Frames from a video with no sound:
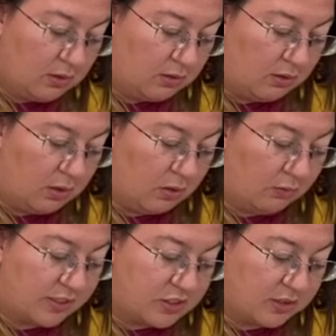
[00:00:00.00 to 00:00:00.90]

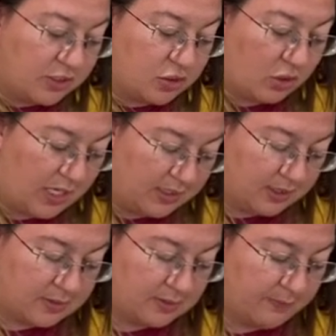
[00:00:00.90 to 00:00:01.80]
Let's try
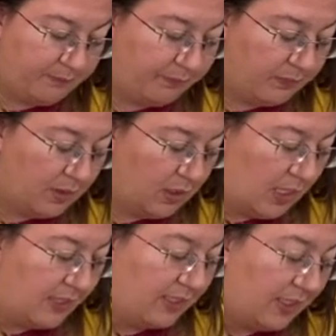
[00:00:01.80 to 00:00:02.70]
this.
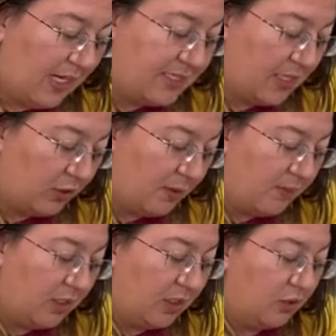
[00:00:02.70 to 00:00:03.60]
And then the last color I'm
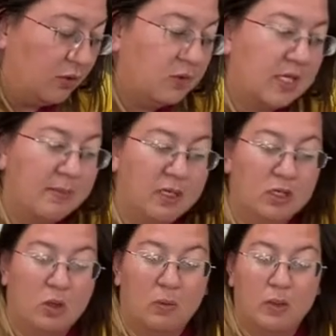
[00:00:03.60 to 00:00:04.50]
gonna use, I'm gonna
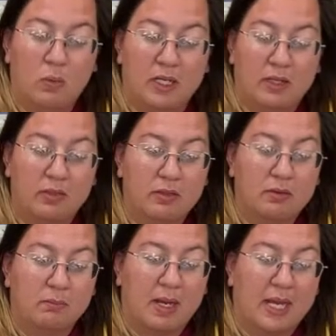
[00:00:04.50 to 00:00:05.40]
go in with
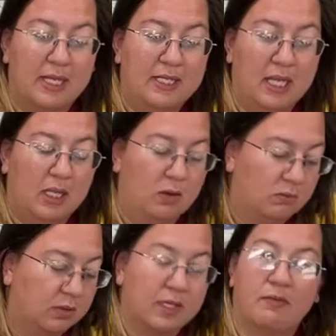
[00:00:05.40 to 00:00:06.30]
my yellow.
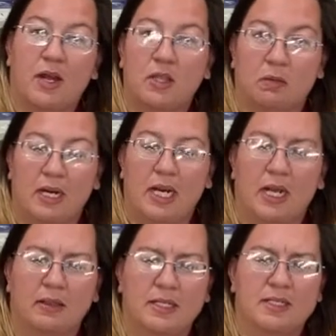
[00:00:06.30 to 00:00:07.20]
Gotta find the right
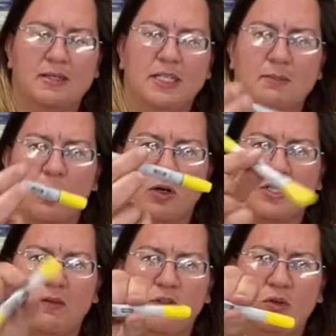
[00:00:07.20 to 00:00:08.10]
end. These markers
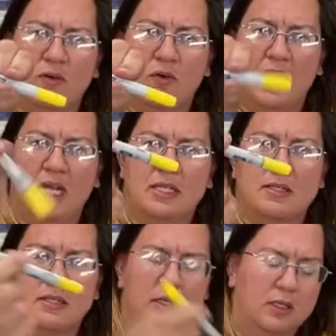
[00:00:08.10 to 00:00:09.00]
have two different
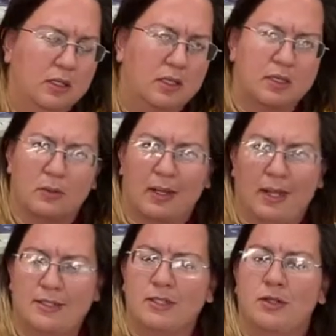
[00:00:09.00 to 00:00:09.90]
ends, so I
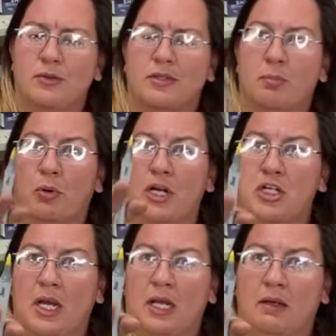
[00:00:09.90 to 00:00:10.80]
like to use the brush
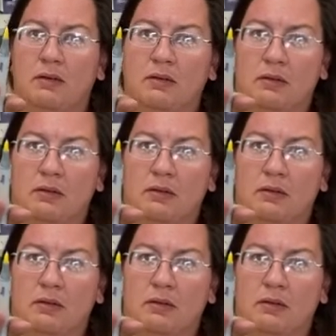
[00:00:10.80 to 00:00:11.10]
end.